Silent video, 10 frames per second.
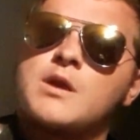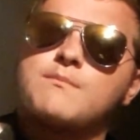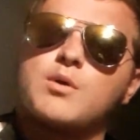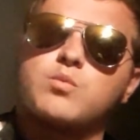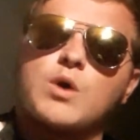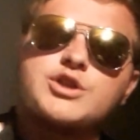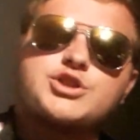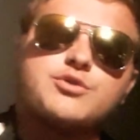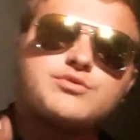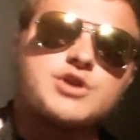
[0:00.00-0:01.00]
But
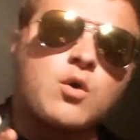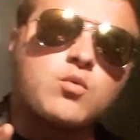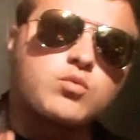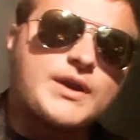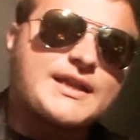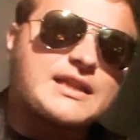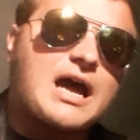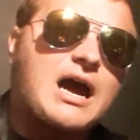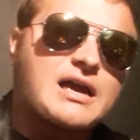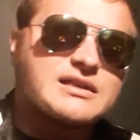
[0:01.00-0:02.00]
what you don't
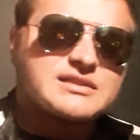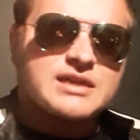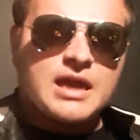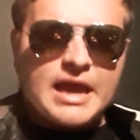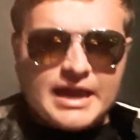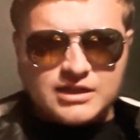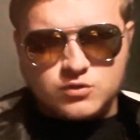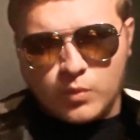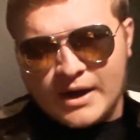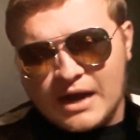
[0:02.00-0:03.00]
realize
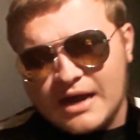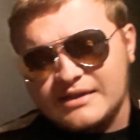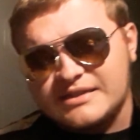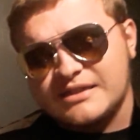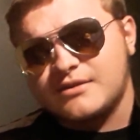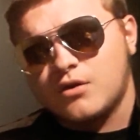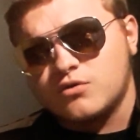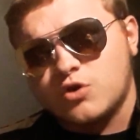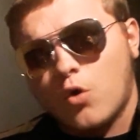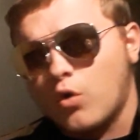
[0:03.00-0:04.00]
is when I did
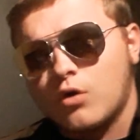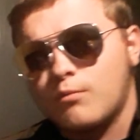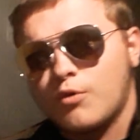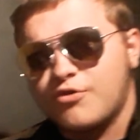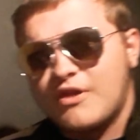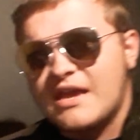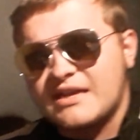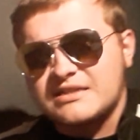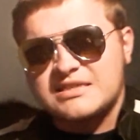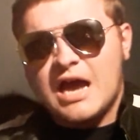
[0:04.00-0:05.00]
those horrible
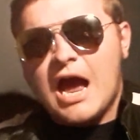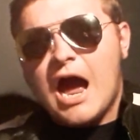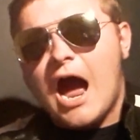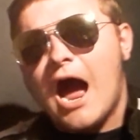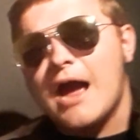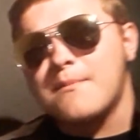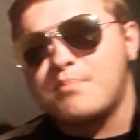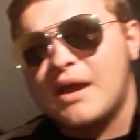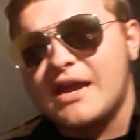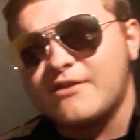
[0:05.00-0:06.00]
things, I
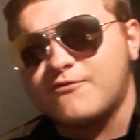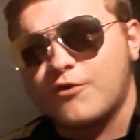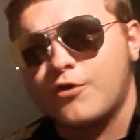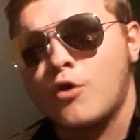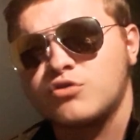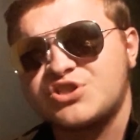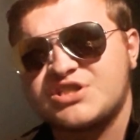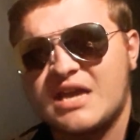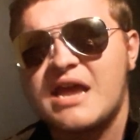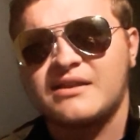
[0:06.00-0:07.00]
paid for those
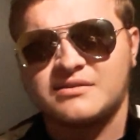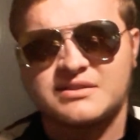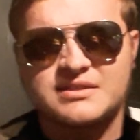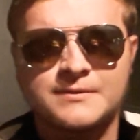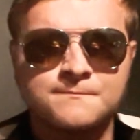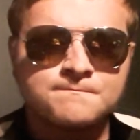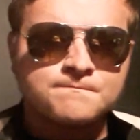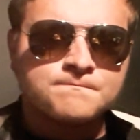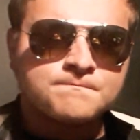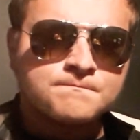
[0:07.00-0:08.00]
sins.
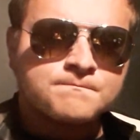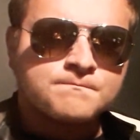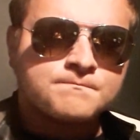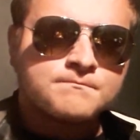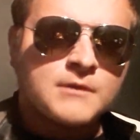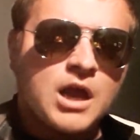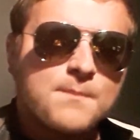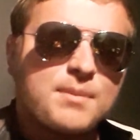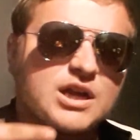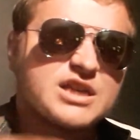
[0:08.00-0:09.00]

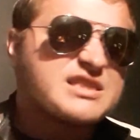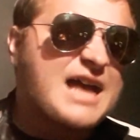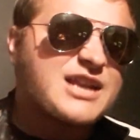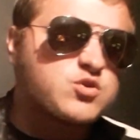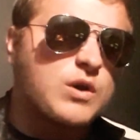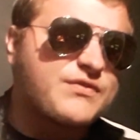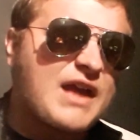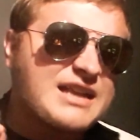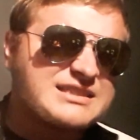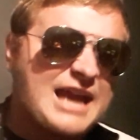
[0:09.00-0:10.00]
Because that's what
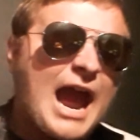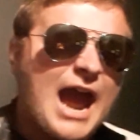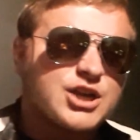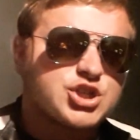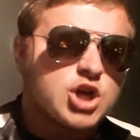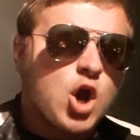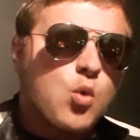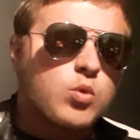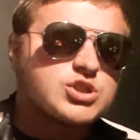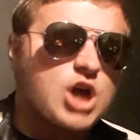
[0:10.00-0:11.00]
that dash
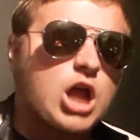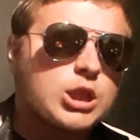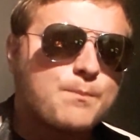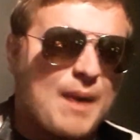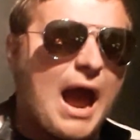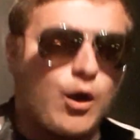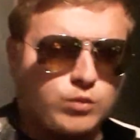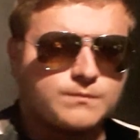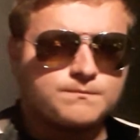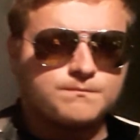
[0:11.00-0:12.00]
was all about.